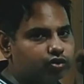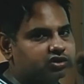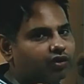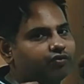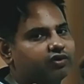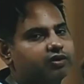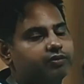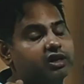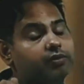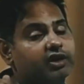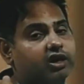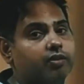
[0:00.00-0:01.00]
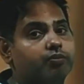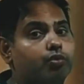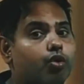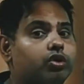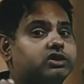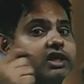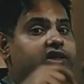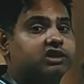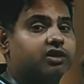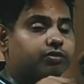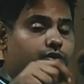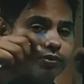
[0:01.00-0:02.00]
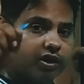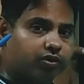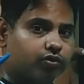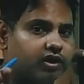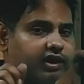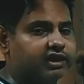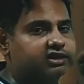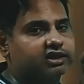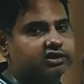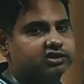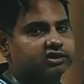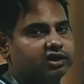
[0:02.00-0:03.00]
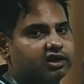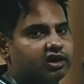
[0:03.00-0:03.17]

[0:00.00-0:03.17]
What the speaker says: someone will become more sensitive to particular agents.